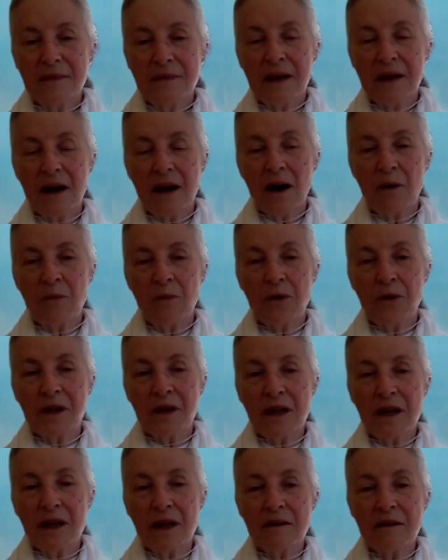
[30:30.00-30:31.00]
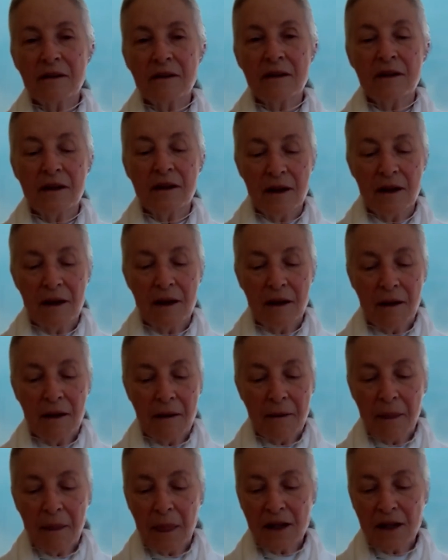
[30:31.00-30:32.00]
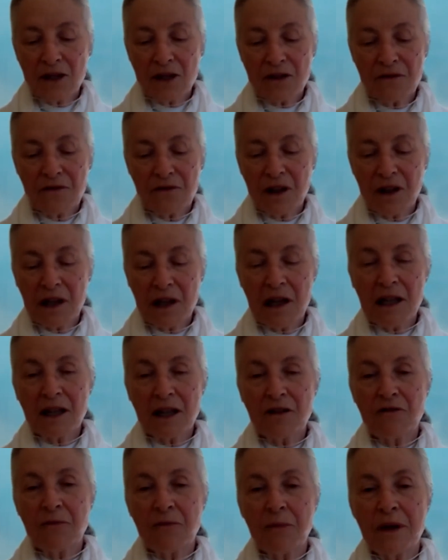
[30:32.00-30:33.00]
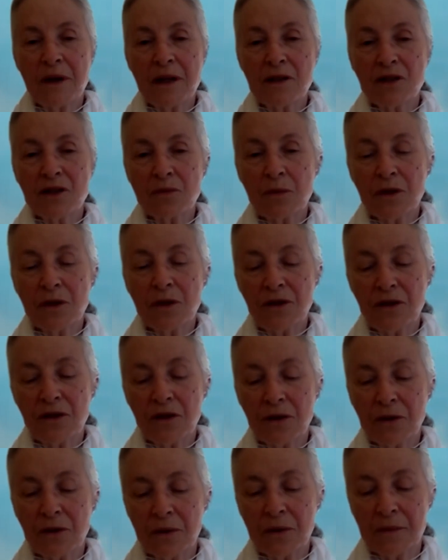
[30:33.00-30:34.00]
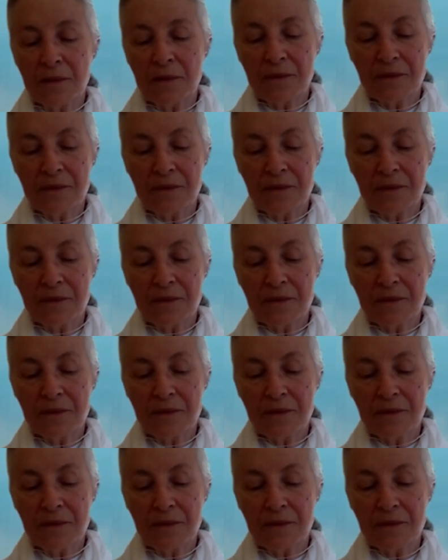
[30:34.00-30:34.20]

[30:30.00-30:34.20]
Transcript: Now bringing this feeling of peace with you,